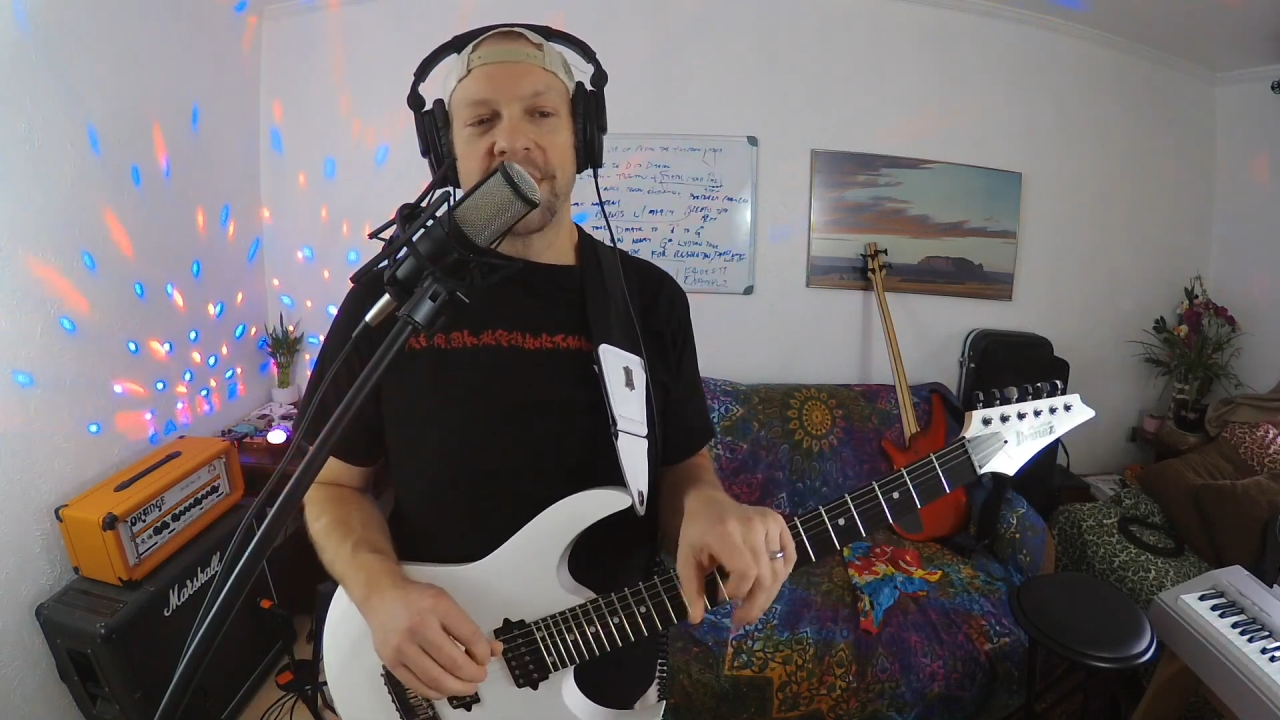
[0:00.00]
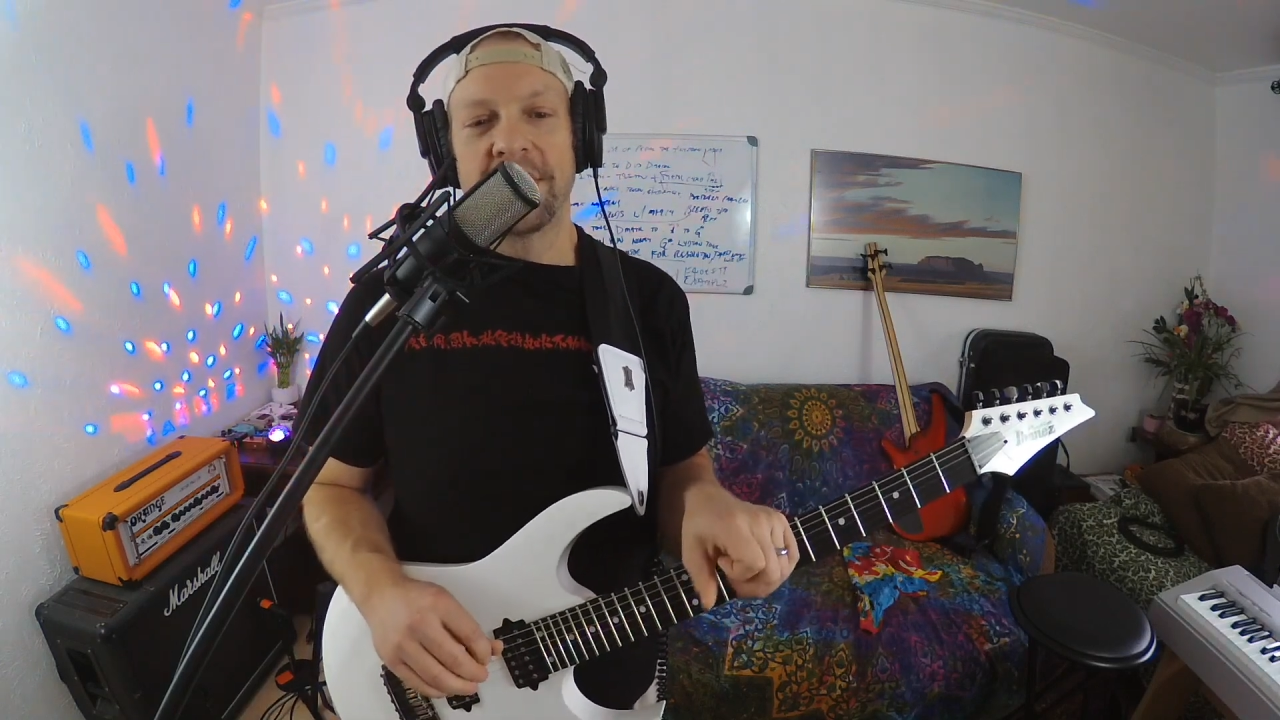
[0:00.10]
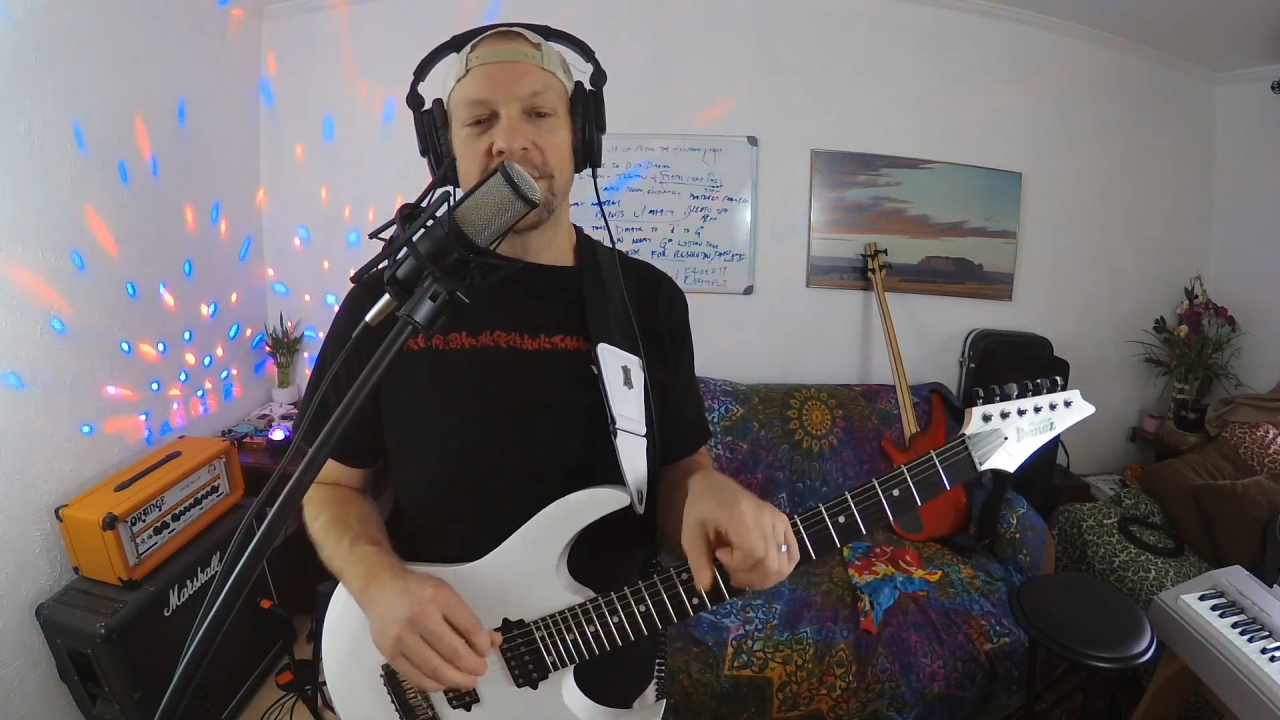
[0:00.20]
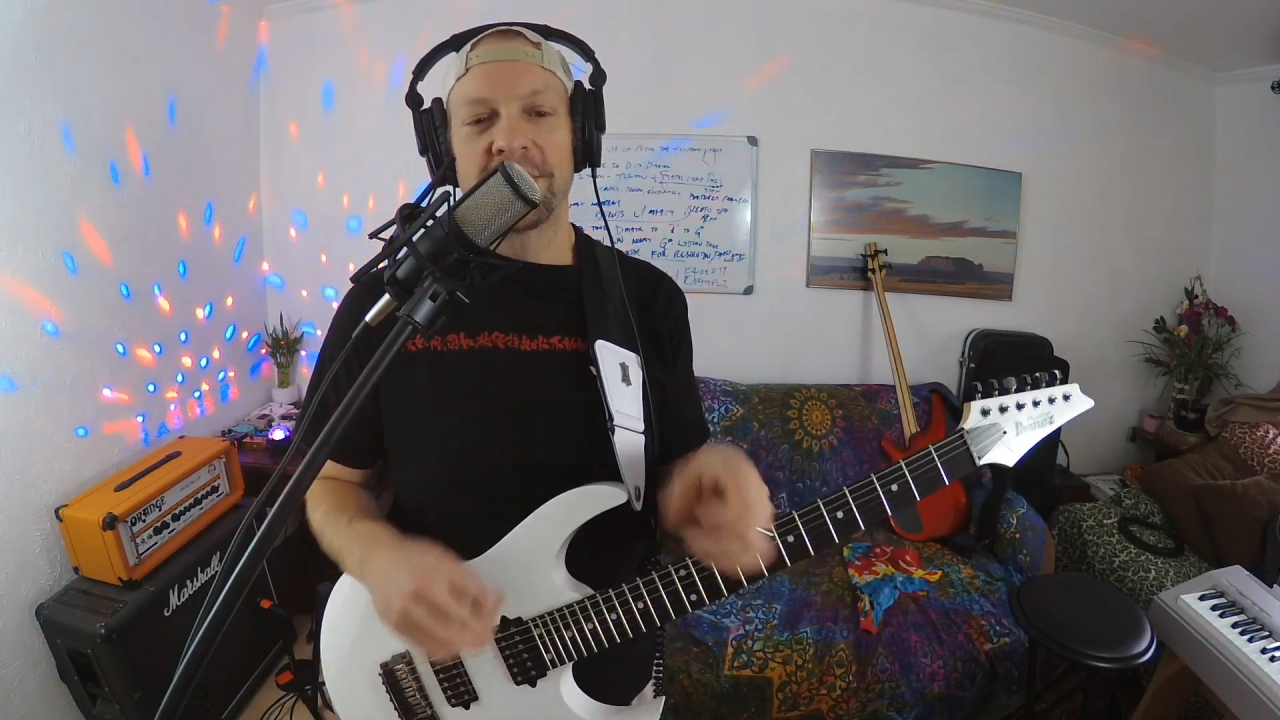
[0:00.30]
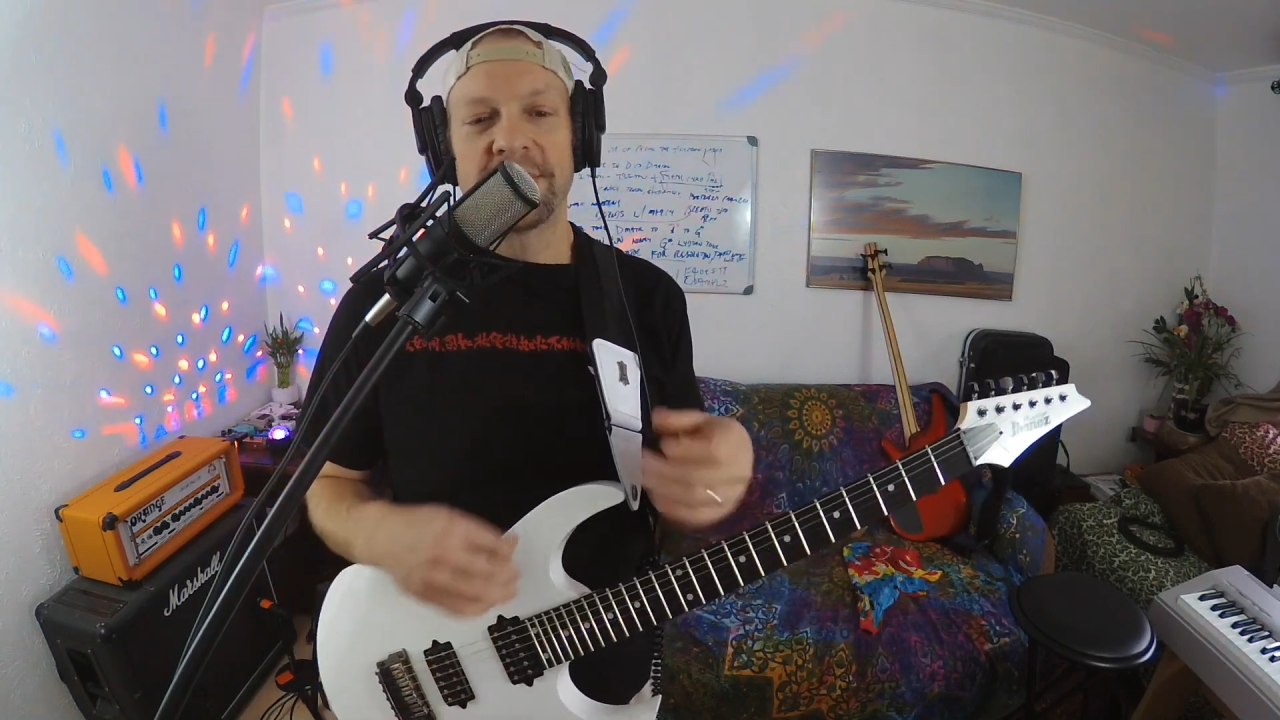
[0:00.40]

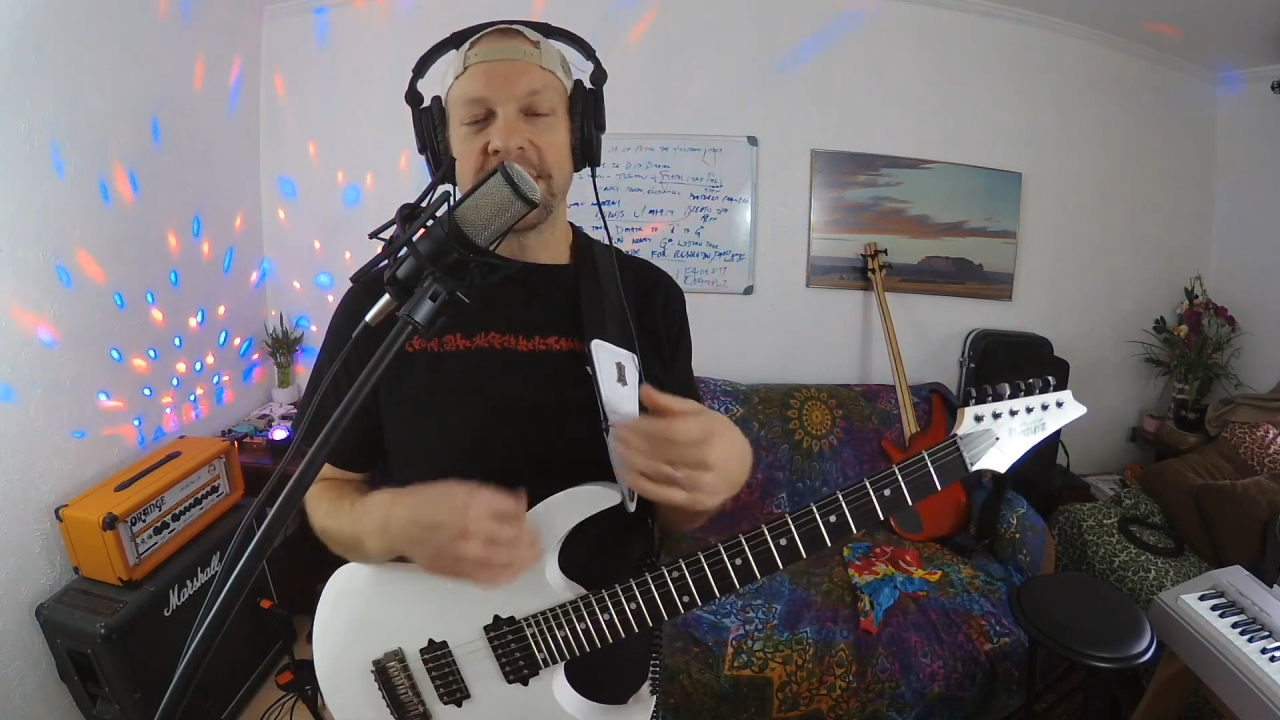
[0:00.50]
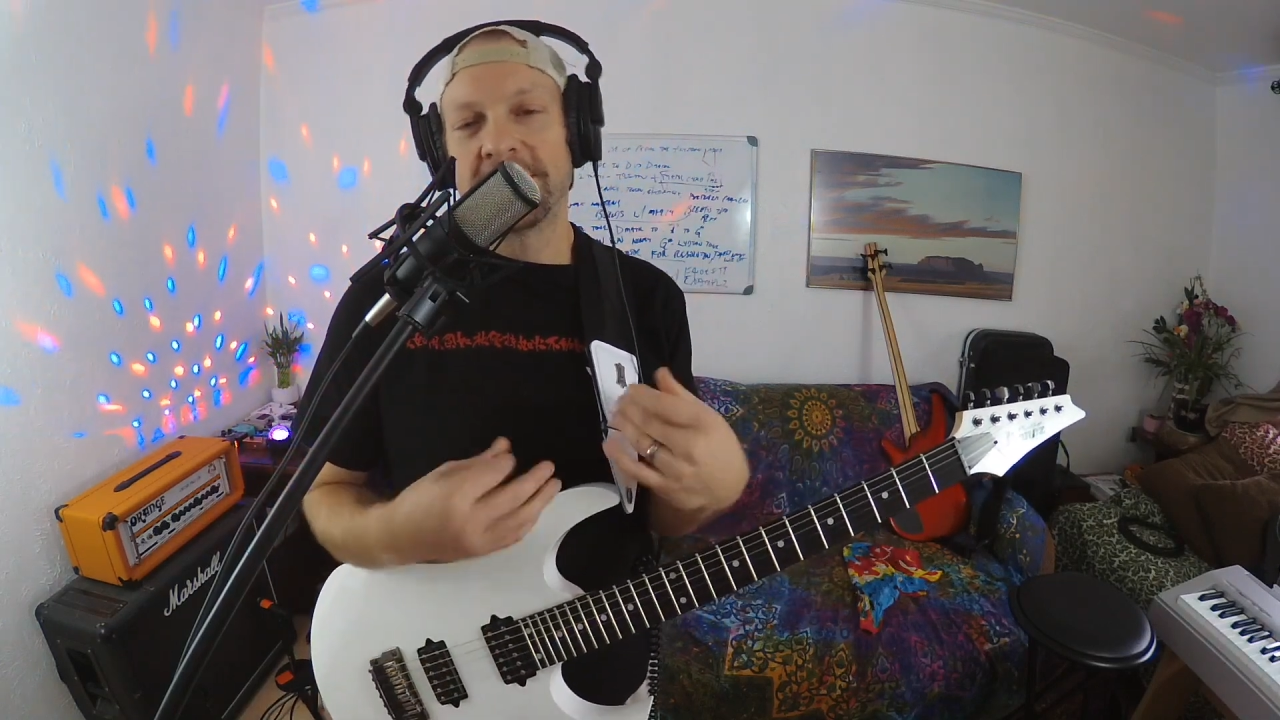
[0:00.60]
or 3